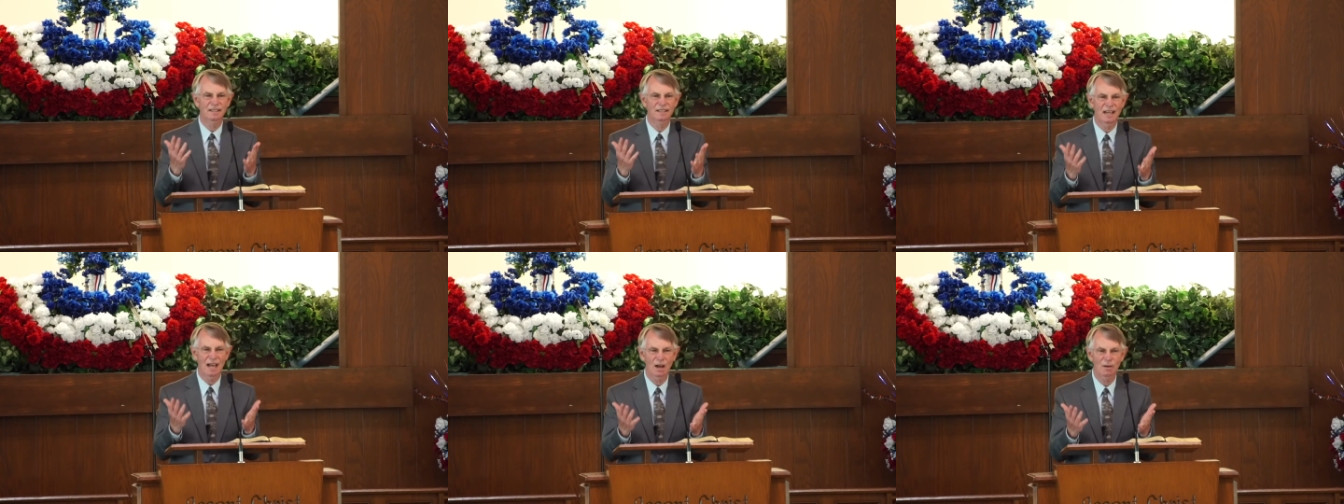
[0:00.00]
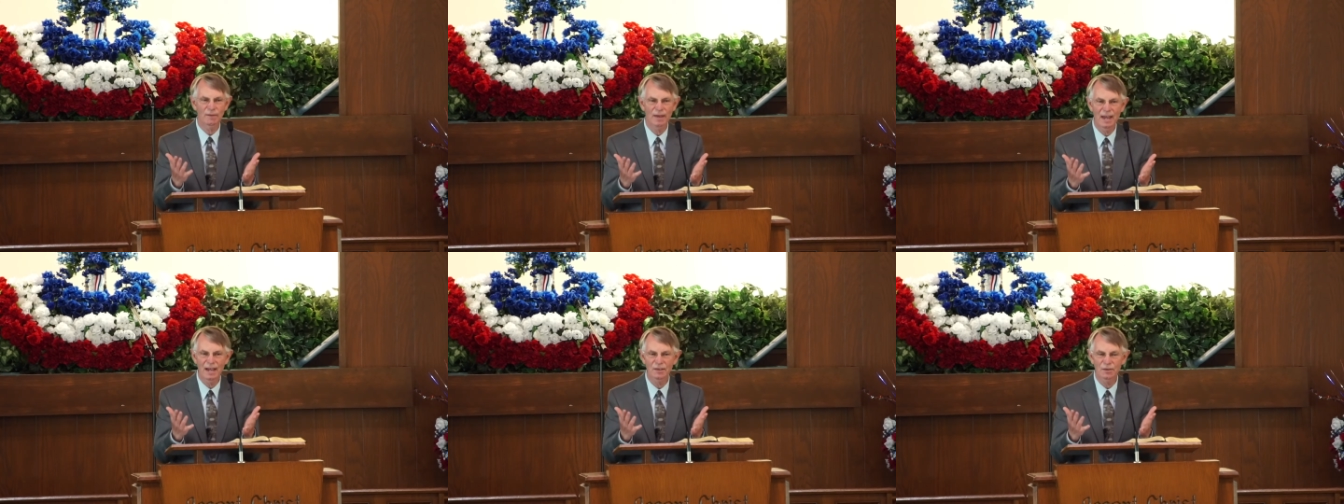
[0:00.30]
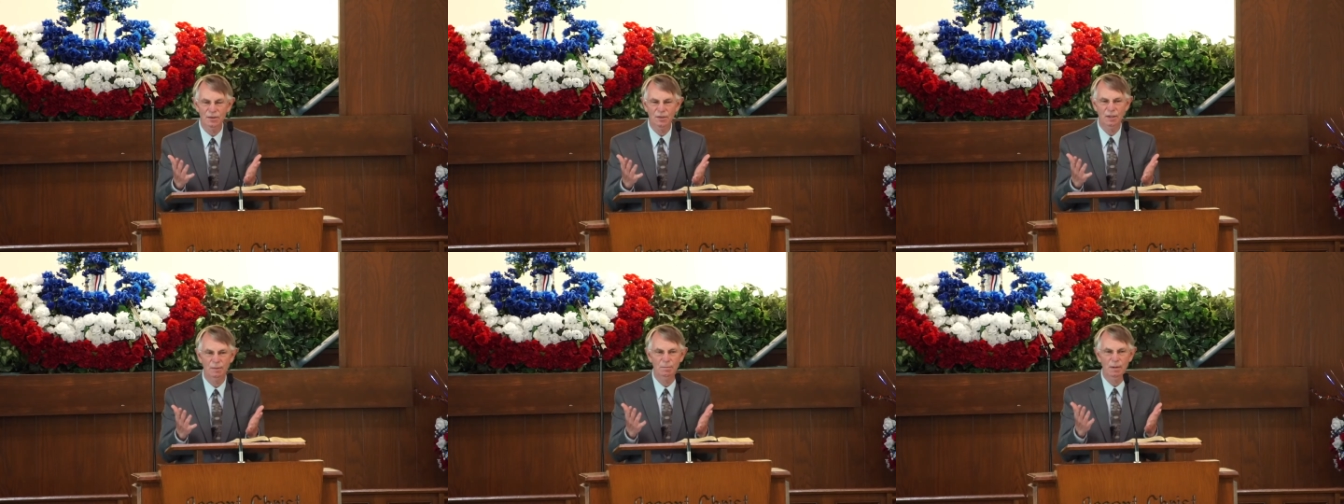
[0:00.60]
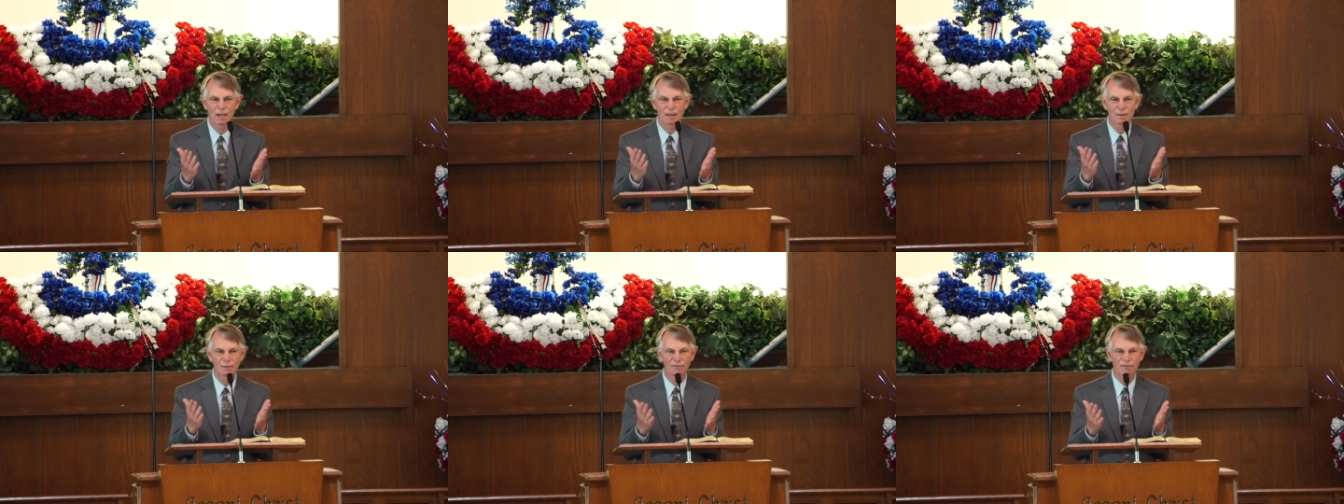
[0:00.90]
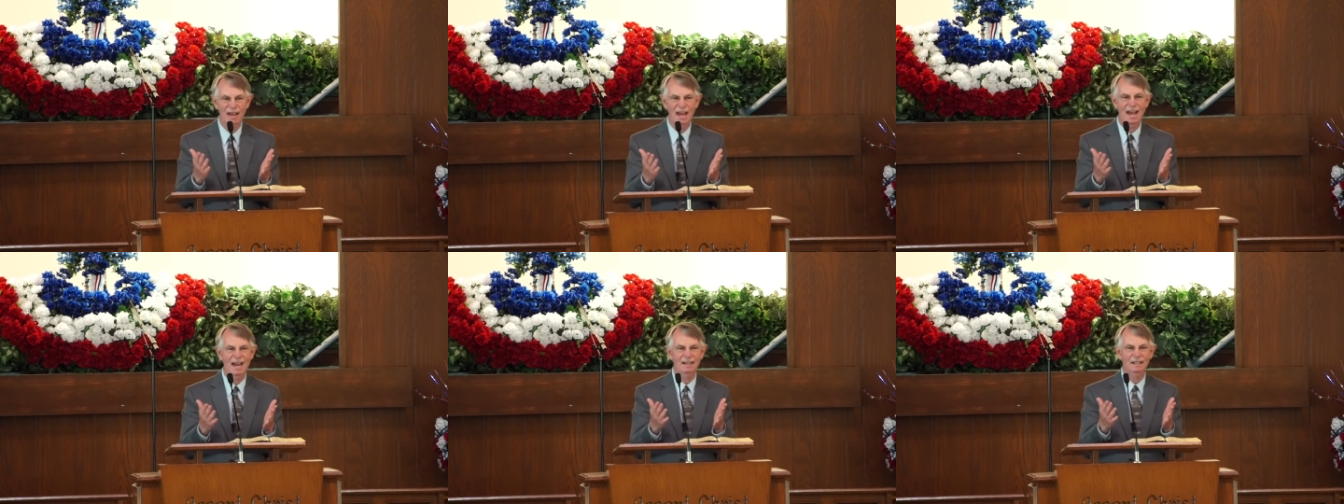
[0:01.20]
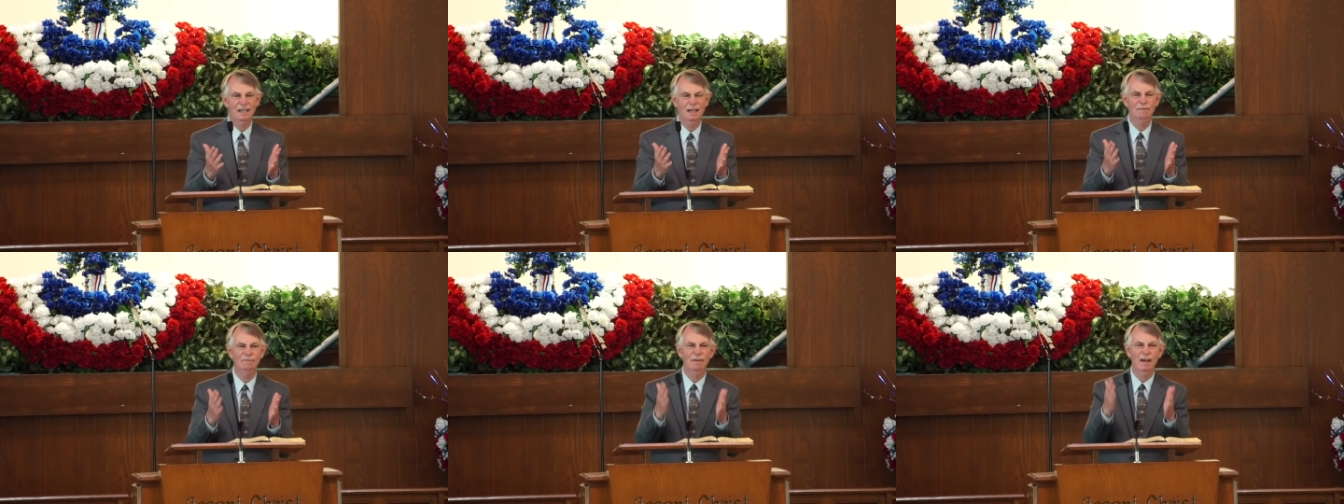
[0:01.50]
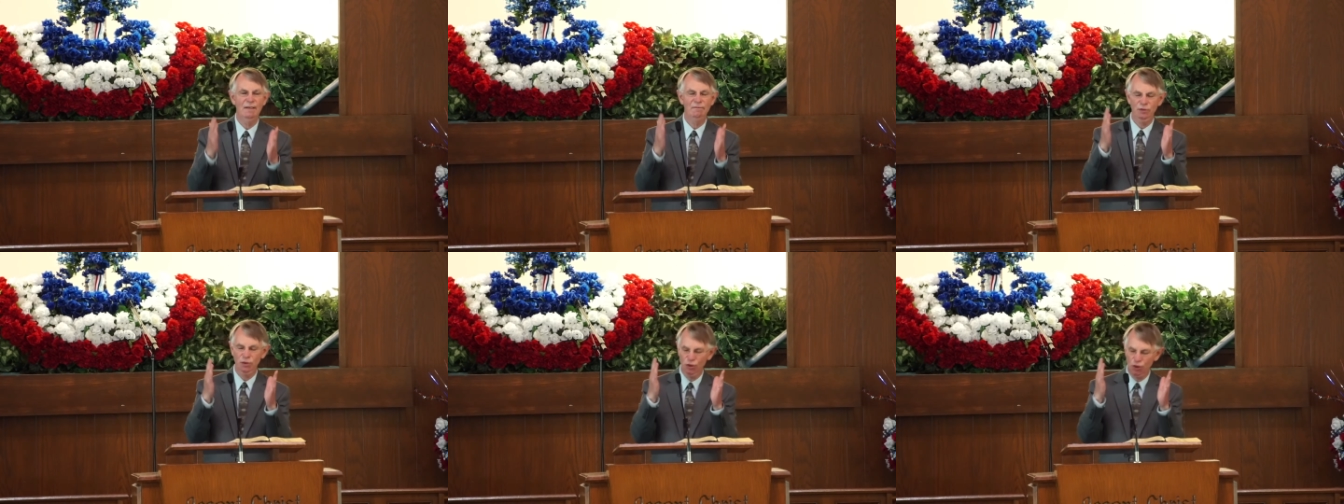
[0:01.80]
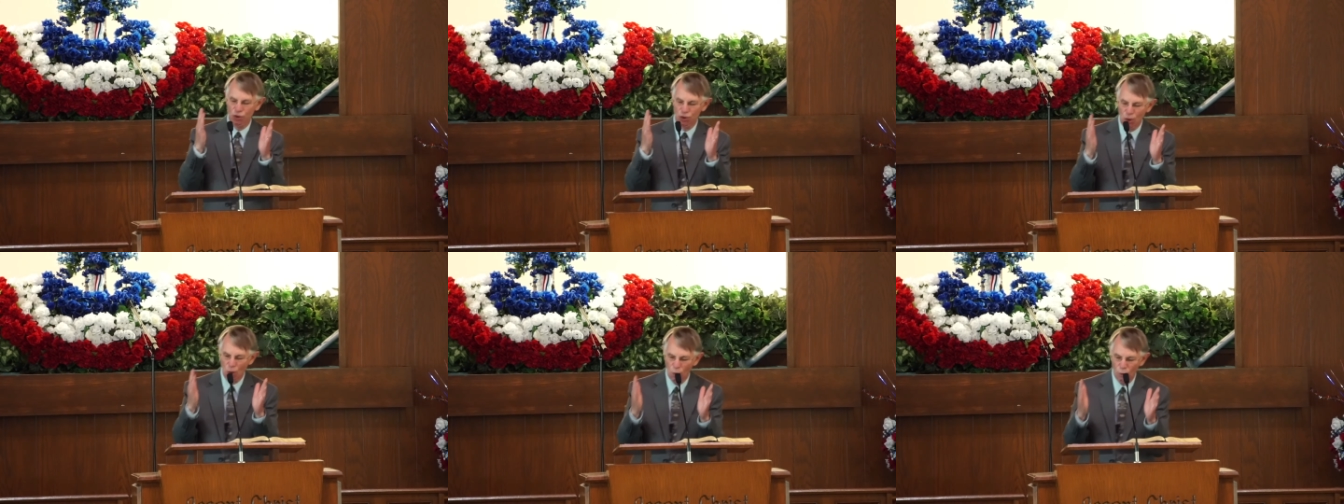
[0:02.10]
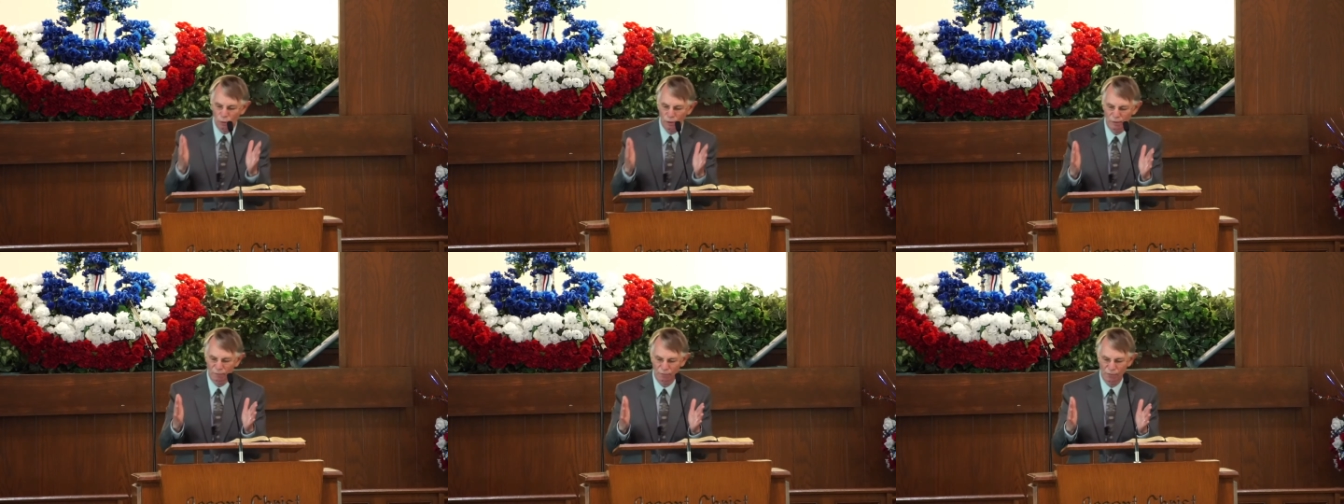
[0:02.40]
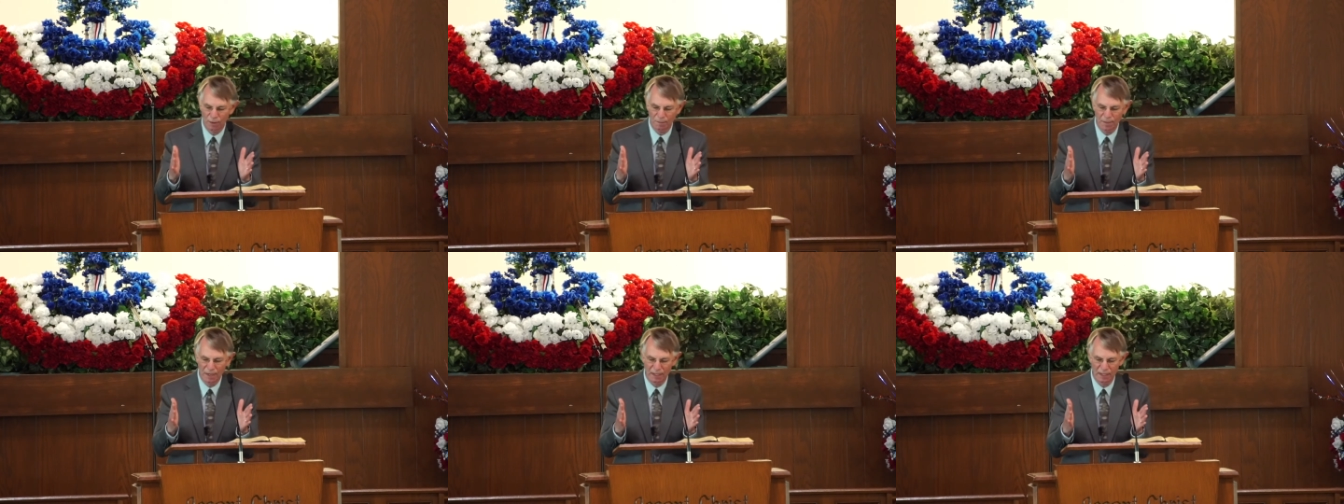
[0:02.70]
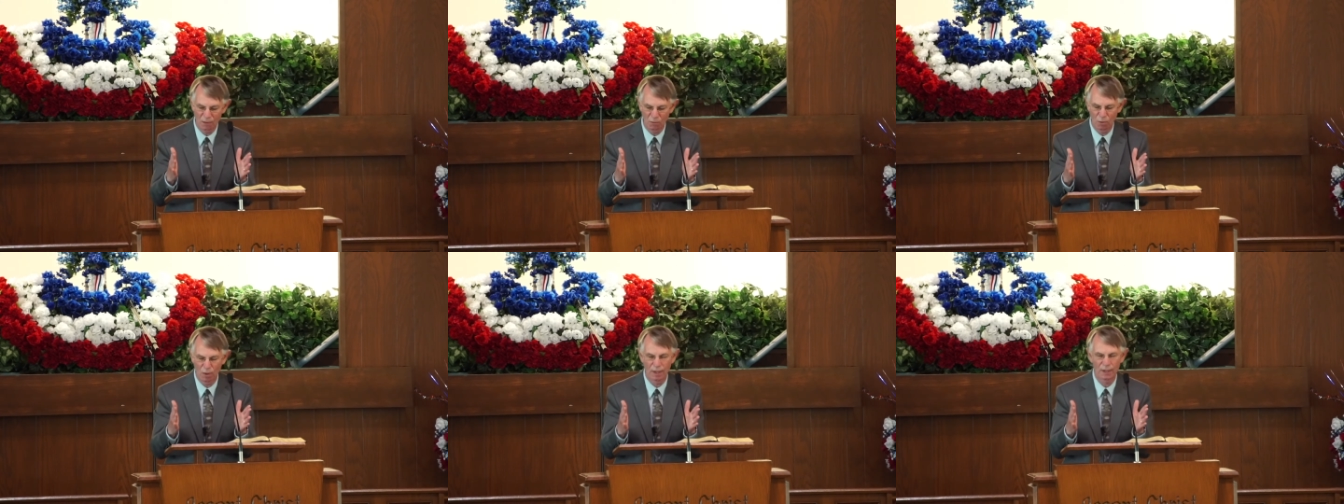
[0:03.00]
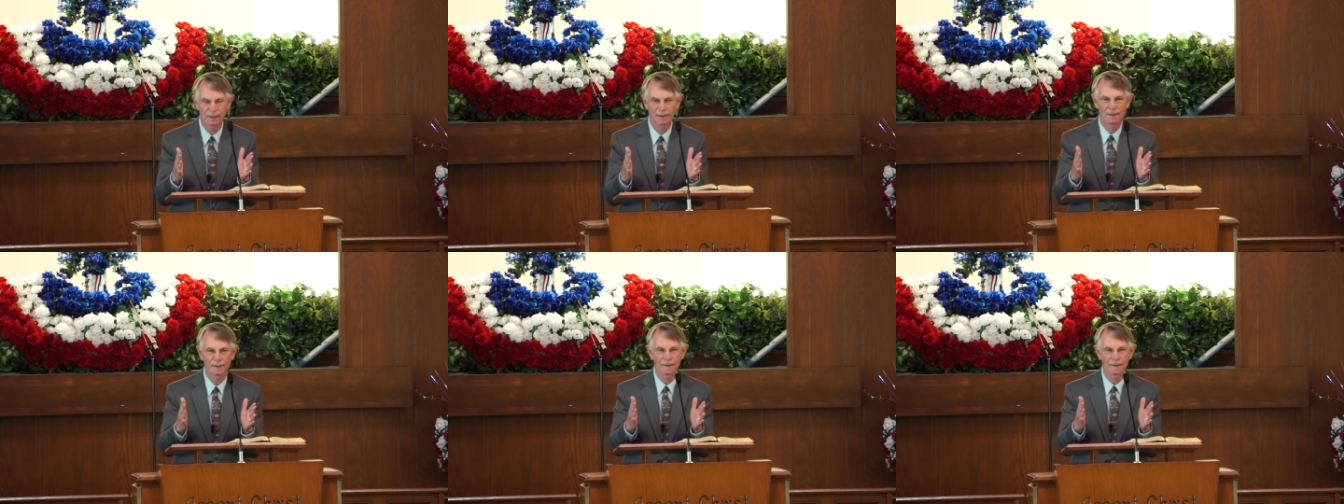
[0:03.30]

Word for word: salvation by the fact if I've stolen from anyone,